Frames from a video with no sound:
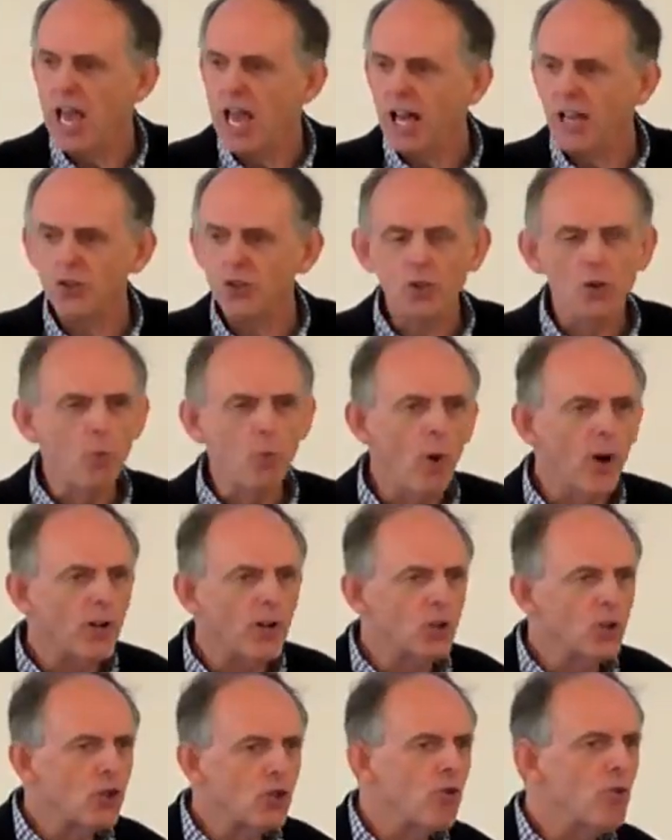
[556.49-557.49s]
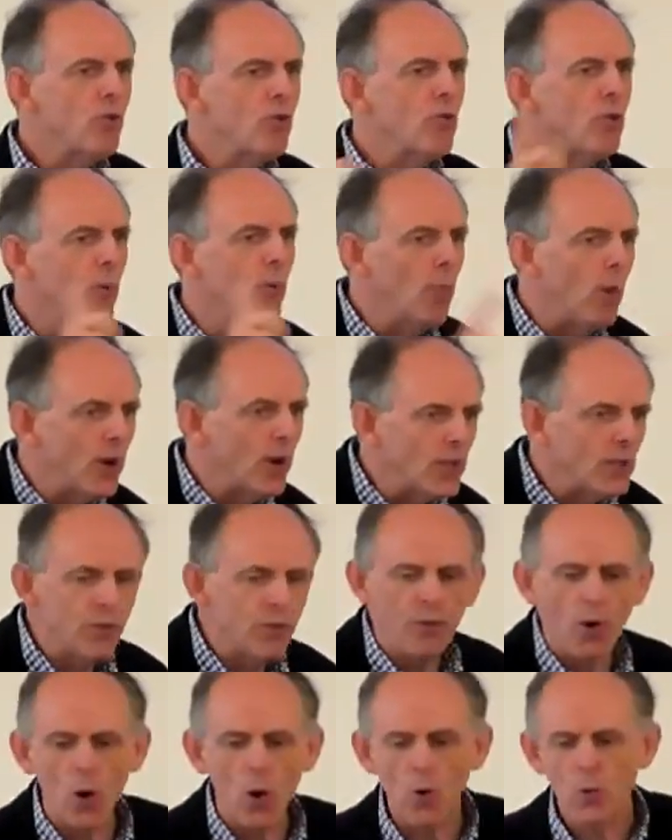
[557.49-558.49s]
as to what is true and what is
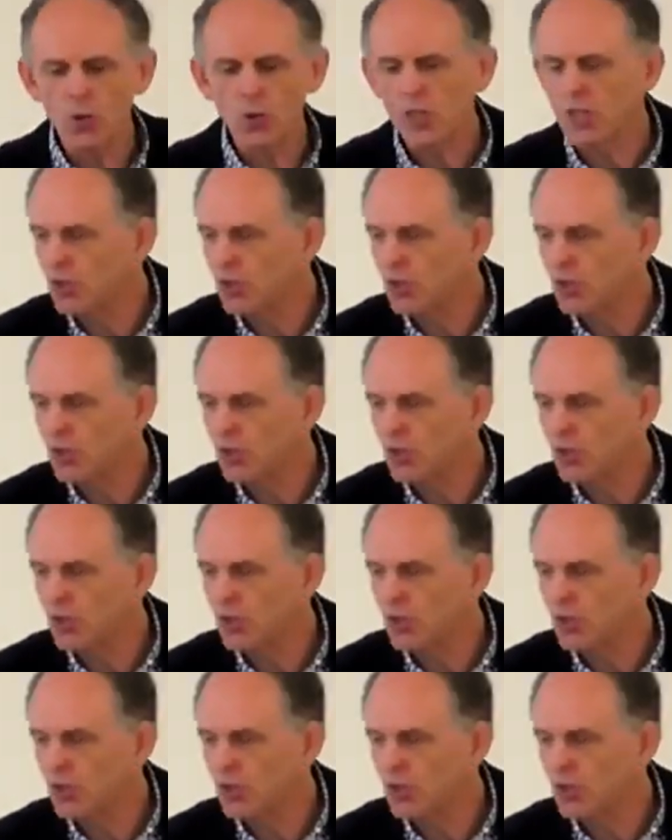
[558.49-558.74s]
false,